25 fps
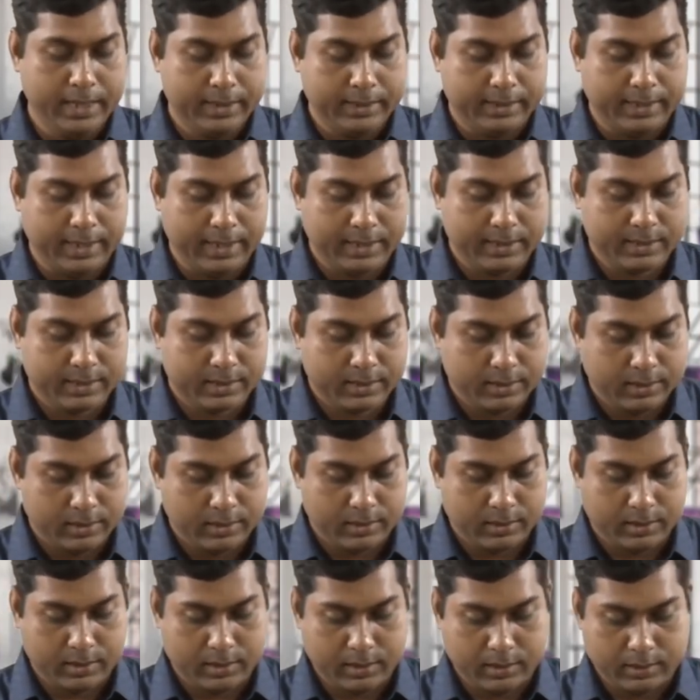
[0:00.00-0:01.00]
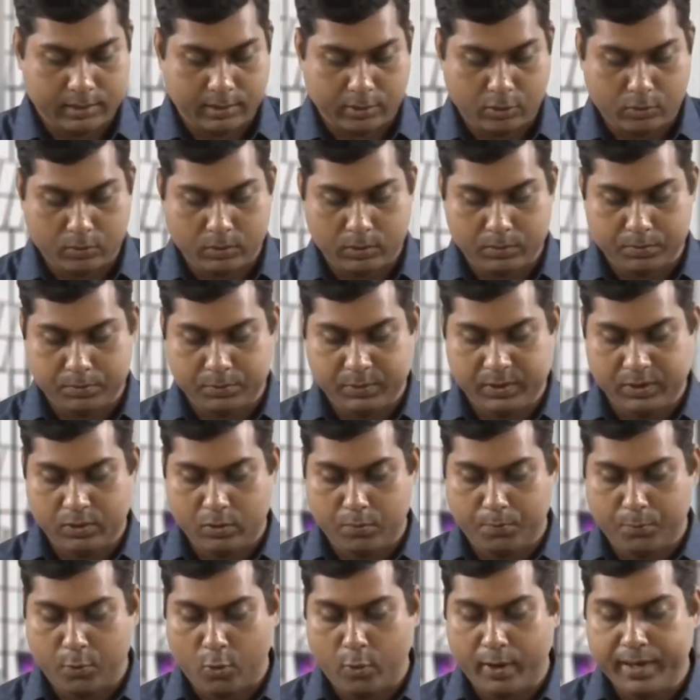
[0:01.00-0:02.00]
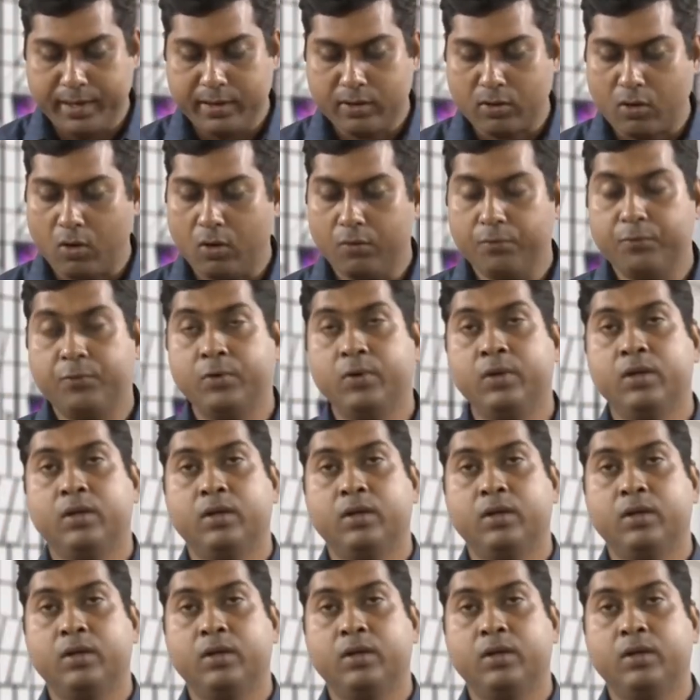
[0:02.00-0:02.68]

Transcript: That is uh, the um, you know point of